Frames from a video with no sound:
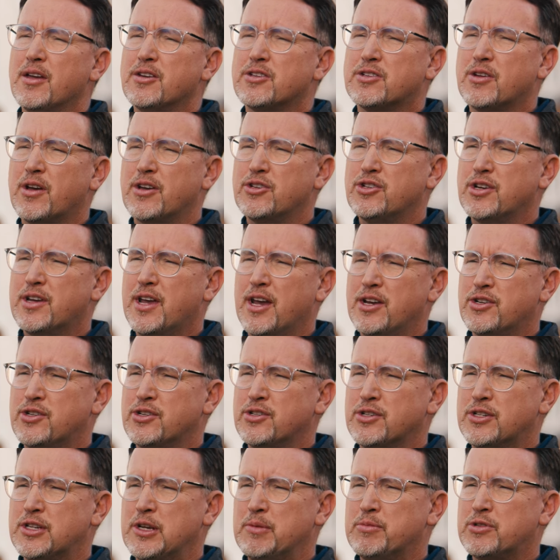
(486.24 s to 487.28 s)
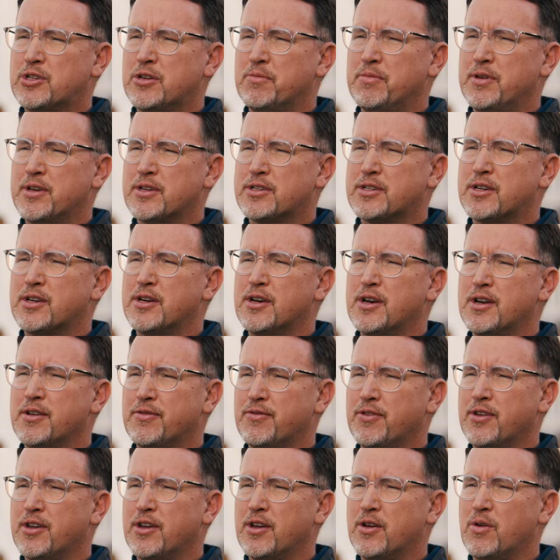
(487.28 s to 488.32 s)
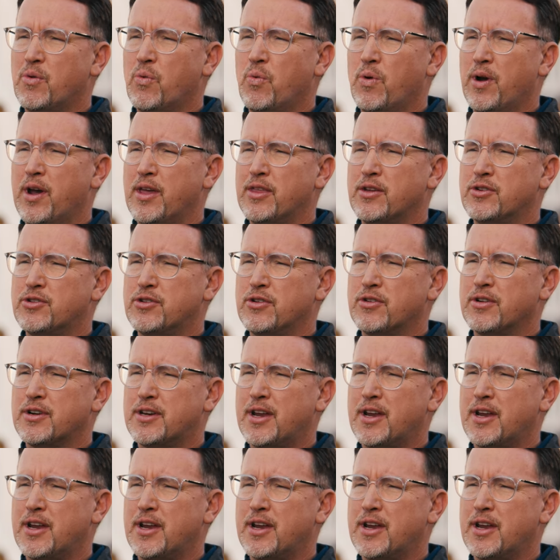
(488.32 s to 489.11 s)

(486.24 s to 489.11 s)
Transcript: So education seems to be a significant way that you're